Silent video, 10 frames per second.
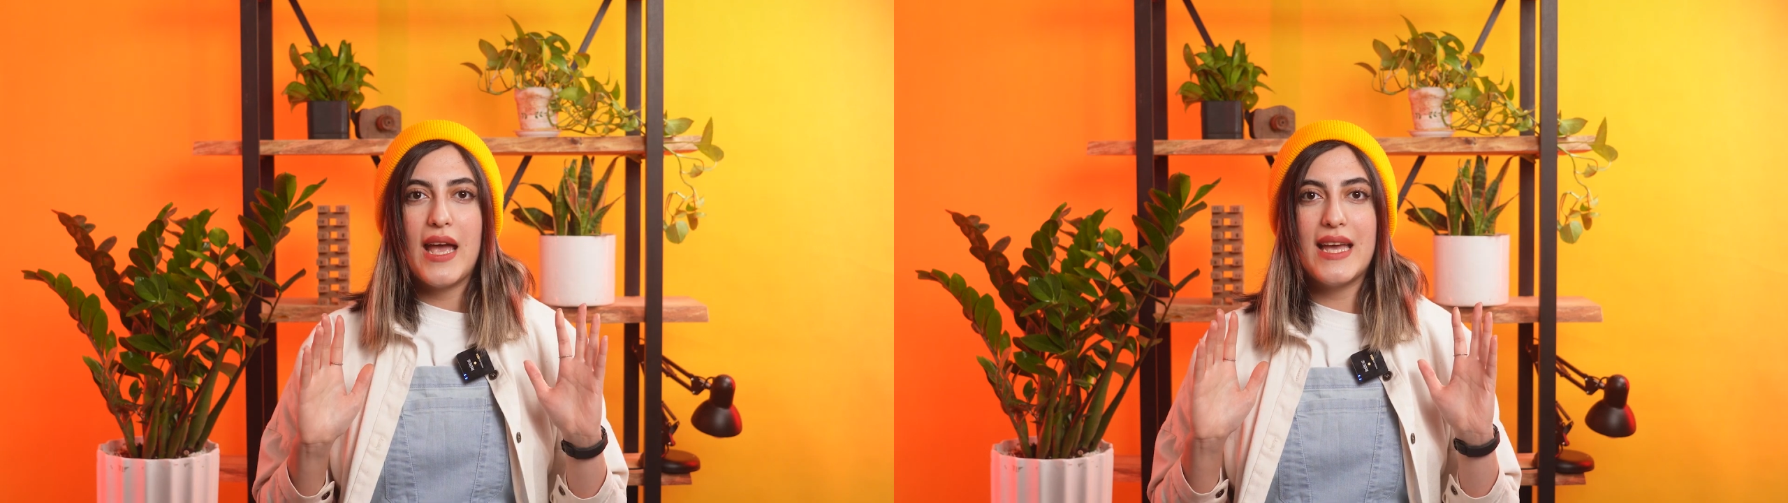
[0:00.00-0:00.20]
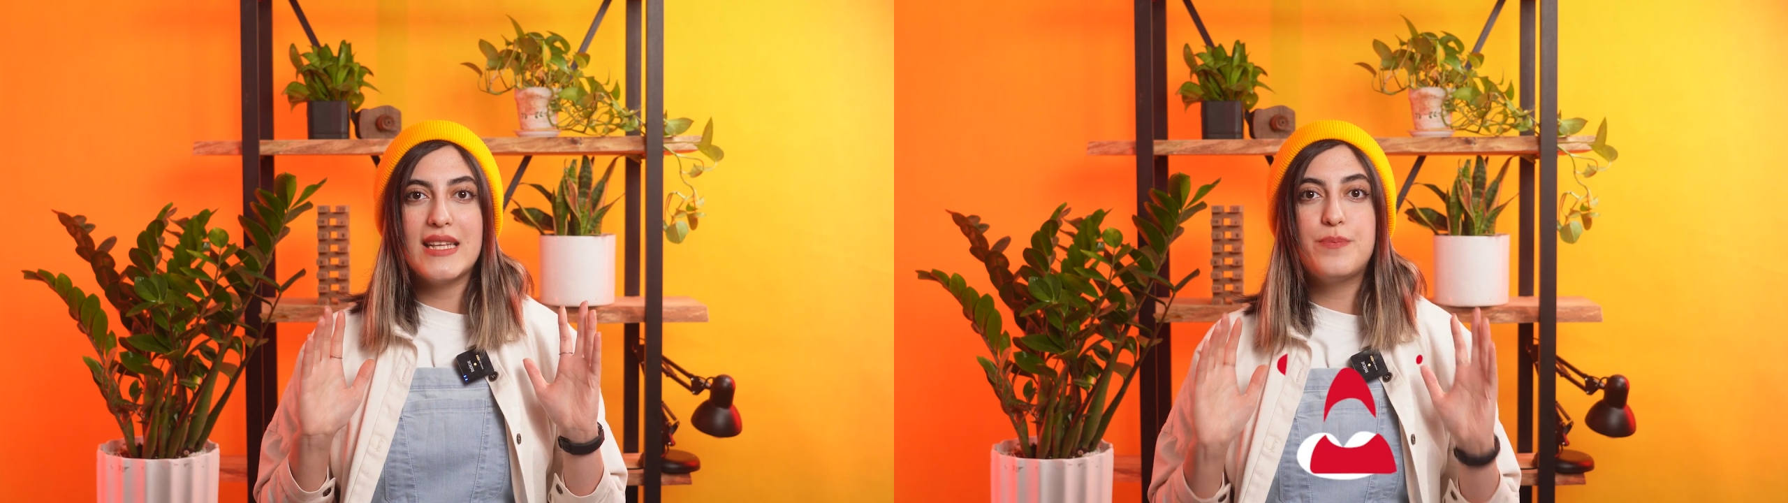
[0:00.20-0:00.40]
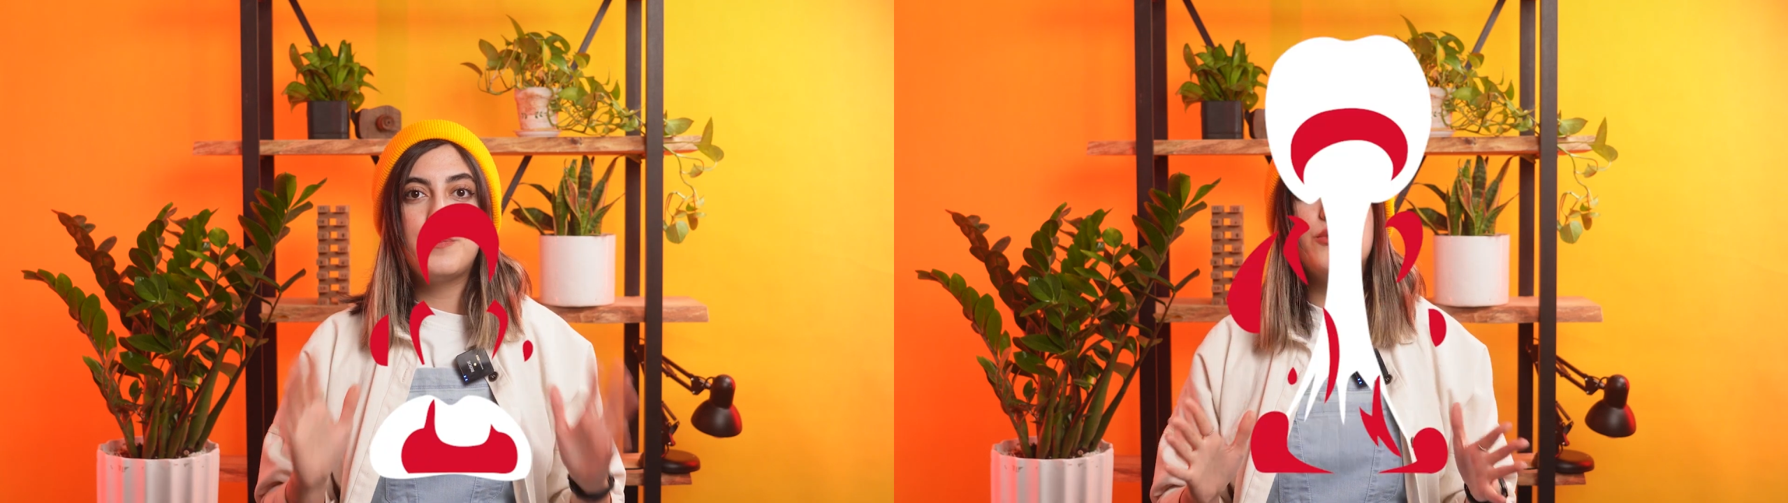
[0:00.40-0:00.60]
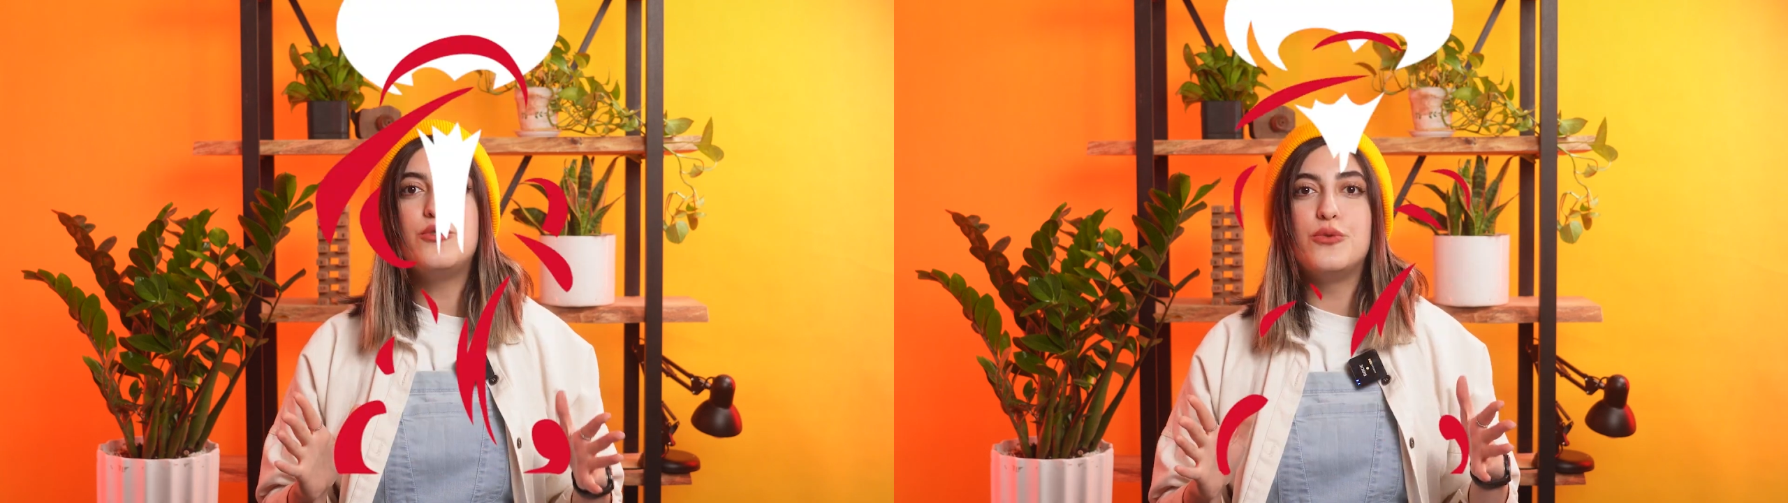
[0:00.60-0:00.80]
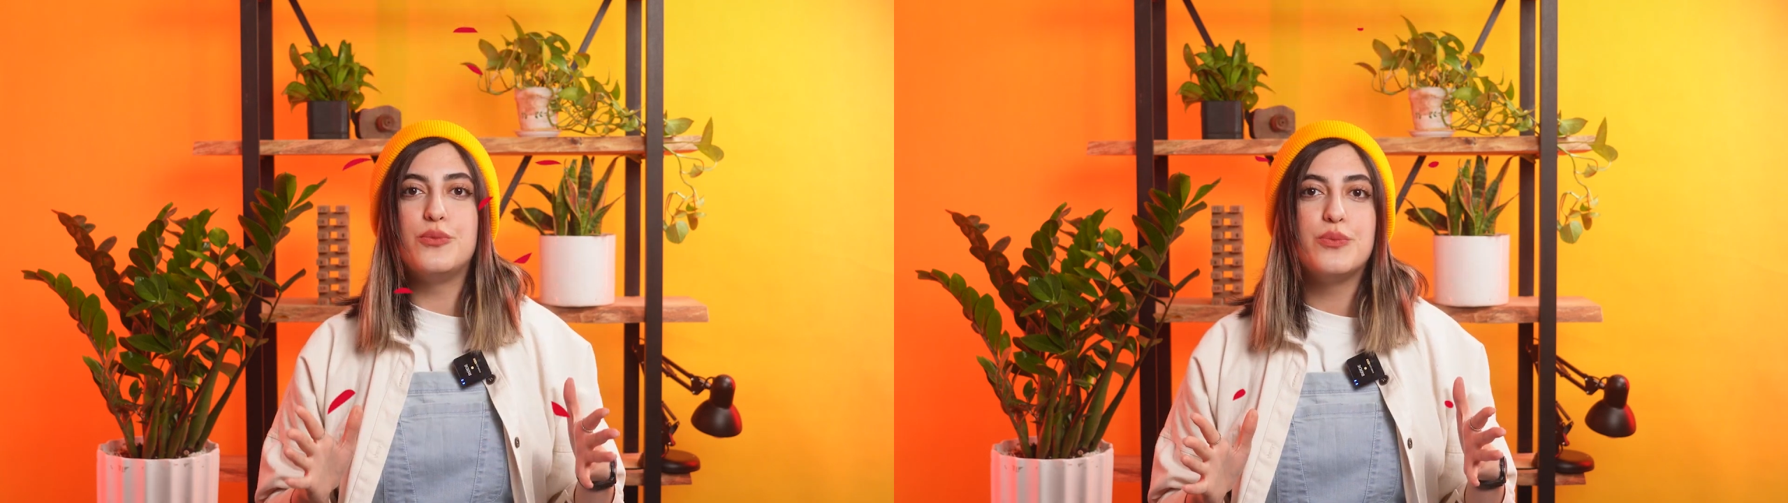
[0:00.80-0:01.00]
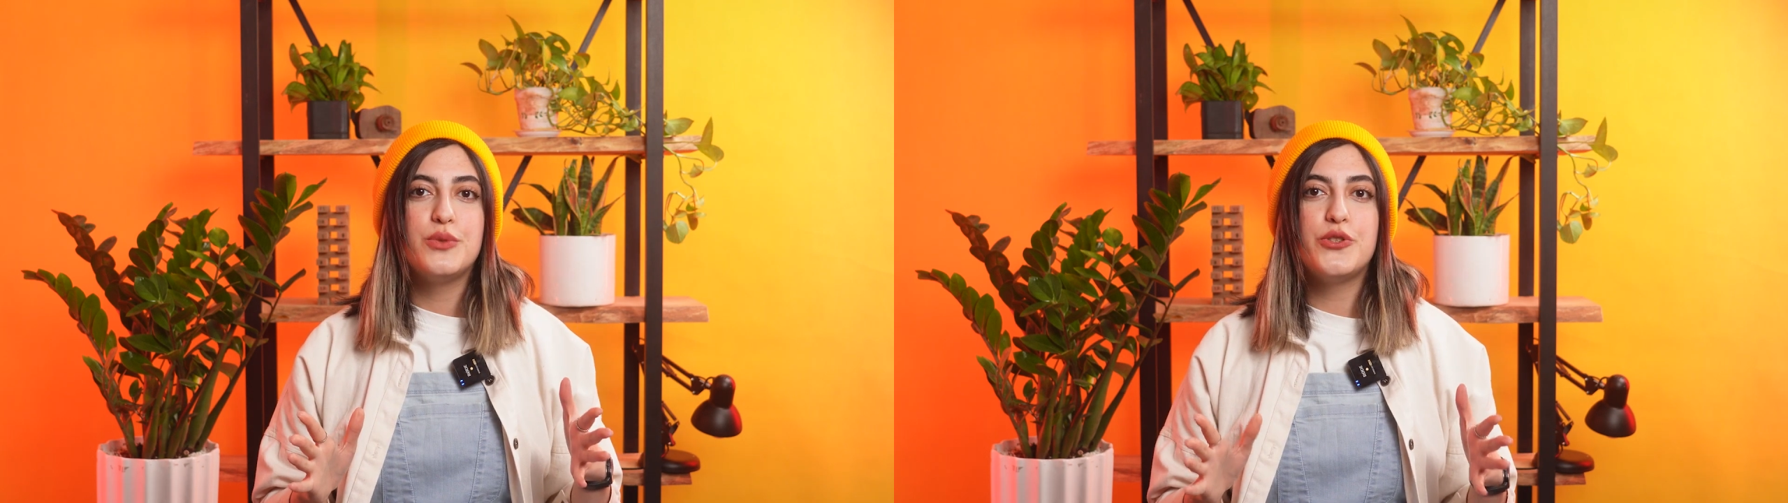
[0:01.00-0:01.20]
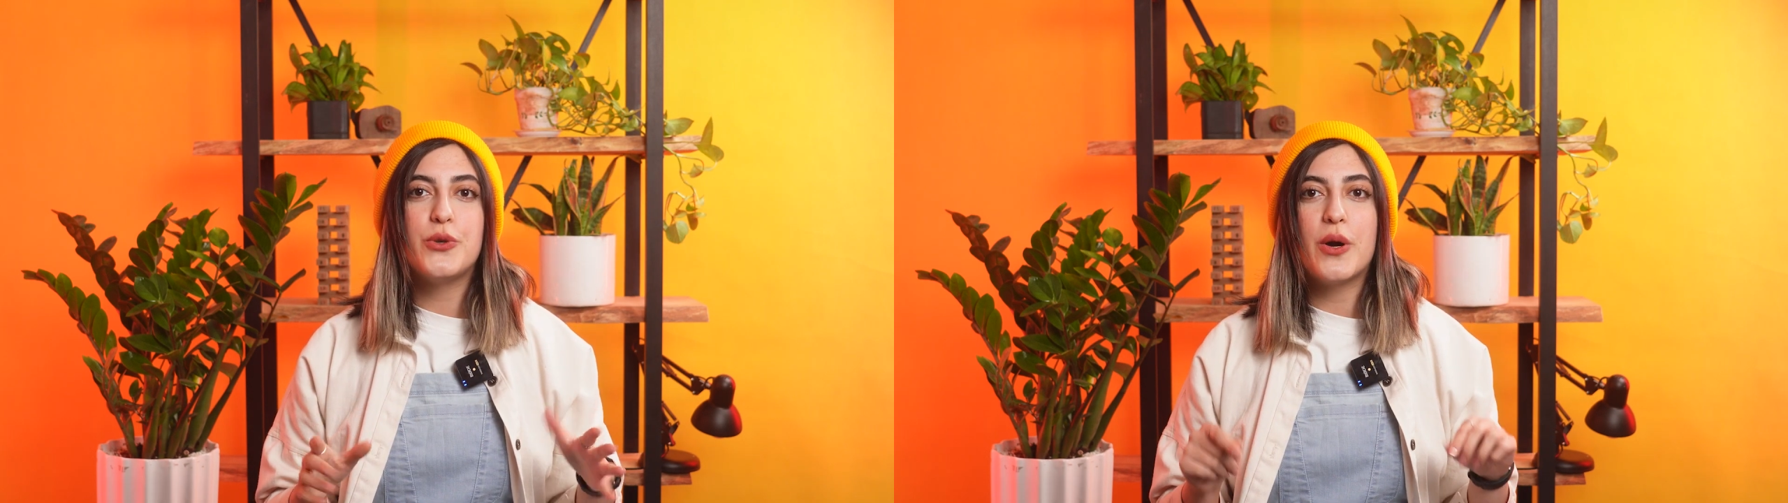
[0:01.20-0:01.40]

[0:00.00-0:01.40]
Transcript: And boom, you